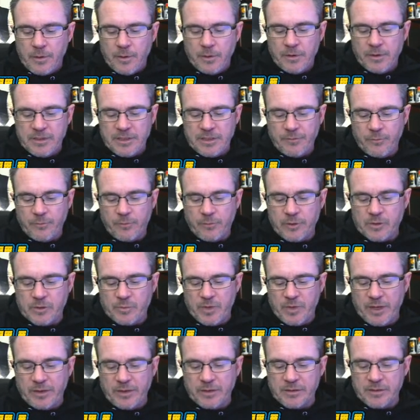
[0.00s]
Let's see if we want to
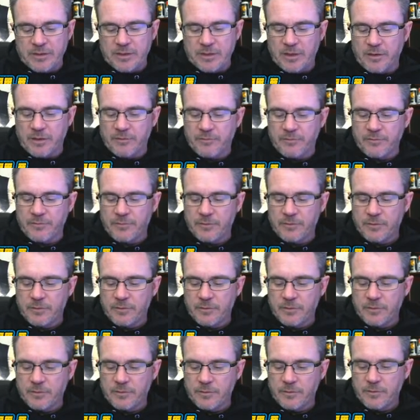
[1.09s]
spend this stuff.
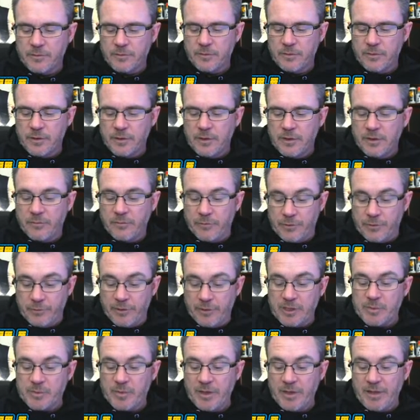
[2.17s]
Do you
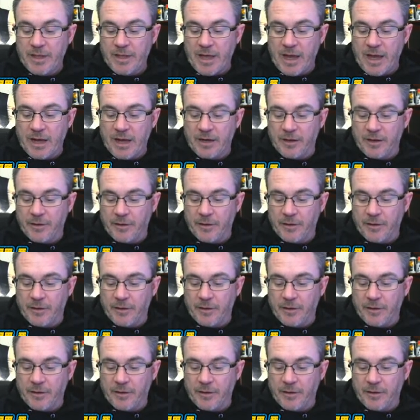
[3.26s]
want to spend that?